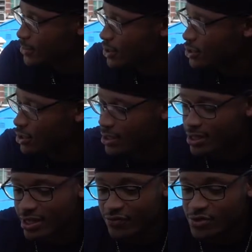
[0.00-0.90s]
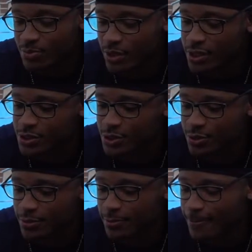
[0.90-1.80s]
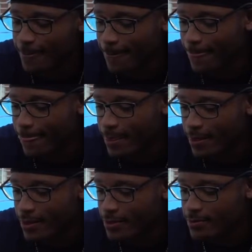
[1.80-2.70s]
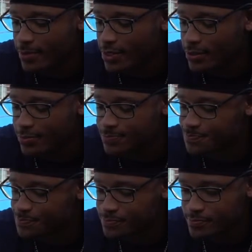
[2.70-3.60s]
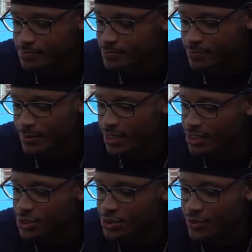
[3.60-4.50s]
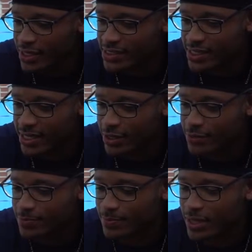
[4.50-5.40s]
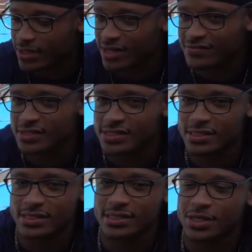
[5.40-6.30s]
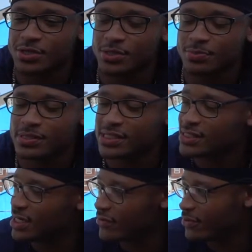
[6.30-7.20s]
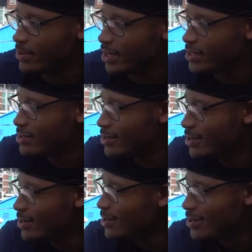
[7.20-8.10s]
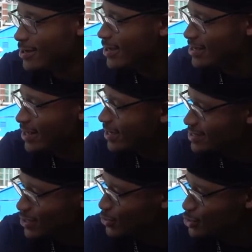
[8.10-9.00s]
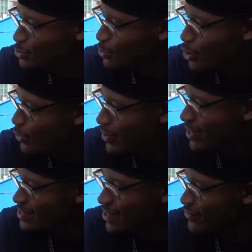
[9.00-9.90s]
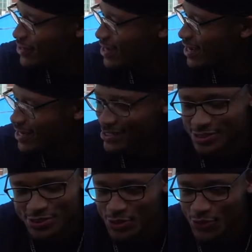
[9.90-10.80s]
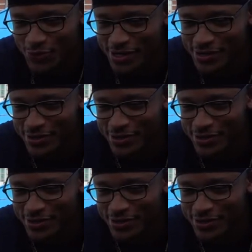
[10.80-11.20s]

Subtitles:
you know, that life has brought us to. But it's just crazy how life just continues to position everybody in like those small ways every day. It's so weird.